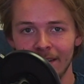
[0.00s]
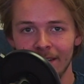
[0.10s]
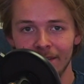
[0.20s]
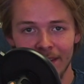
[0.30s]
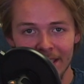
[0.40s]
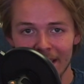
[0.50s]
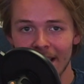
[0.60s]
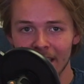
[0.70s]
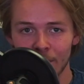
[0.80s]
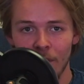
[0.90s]
That's the
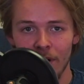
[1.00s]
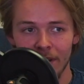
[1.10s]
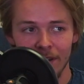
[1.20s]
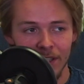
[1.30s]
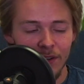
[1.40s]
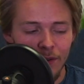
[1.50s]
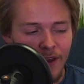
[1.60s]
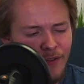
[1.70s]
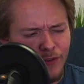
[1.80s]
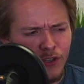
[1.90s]
last part, because, you know, the
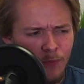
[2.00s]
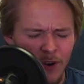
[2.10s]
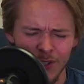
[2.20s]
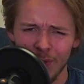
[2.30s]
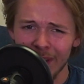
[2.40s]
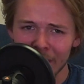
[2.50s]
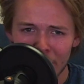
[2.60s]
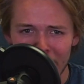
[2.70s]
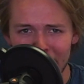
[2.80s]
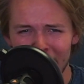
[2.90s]
other two parts really don't
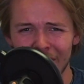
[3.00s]
make much